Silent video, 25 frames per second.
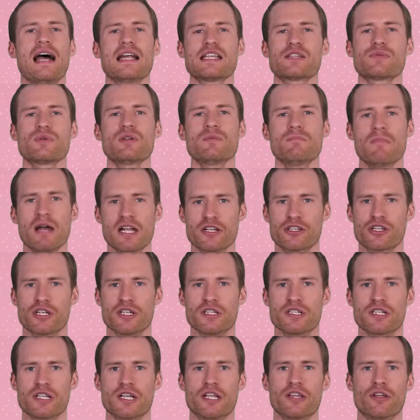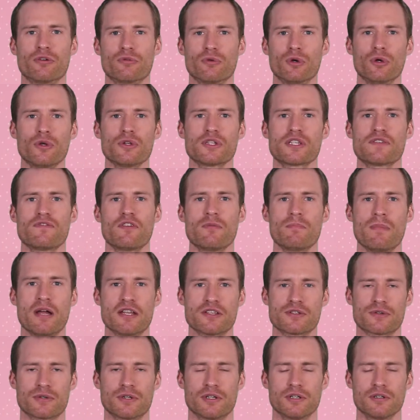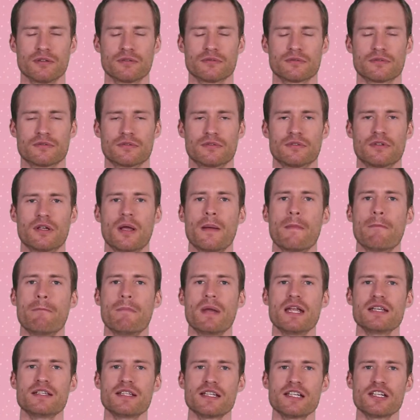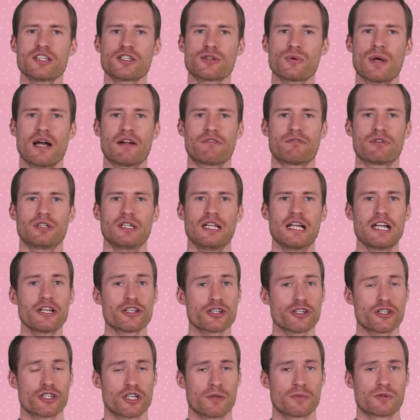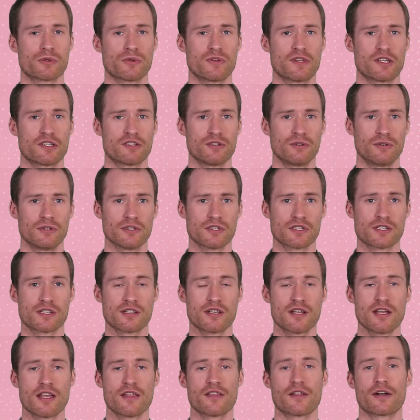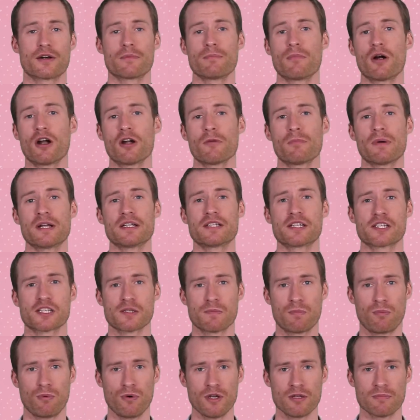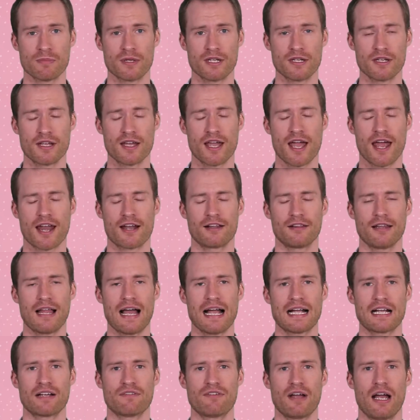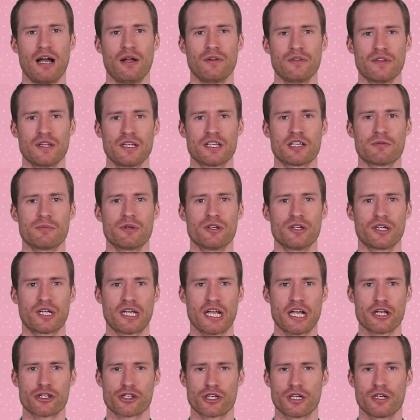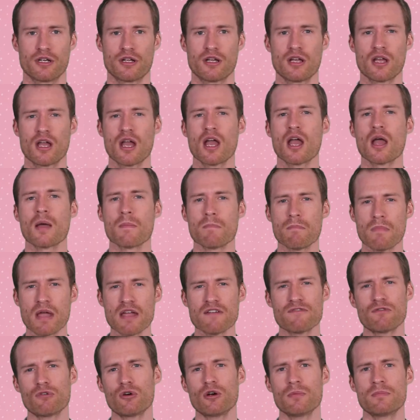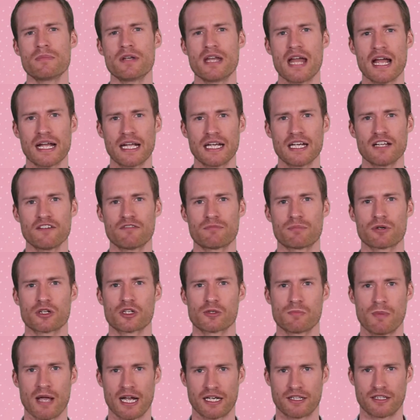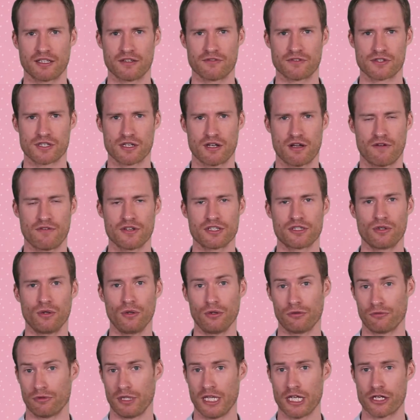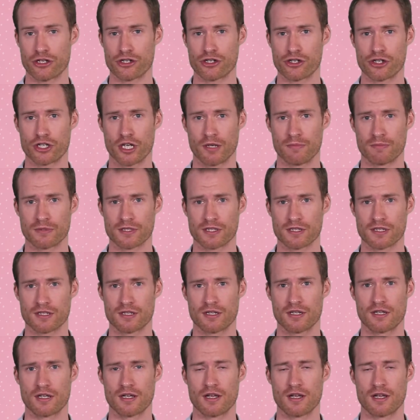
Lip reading: As we mentioned in the roles of a mentor, mentees who have relationships with adults that are marred by disappointment and a lack of healthy communication may form negative perspectives of adult relationships.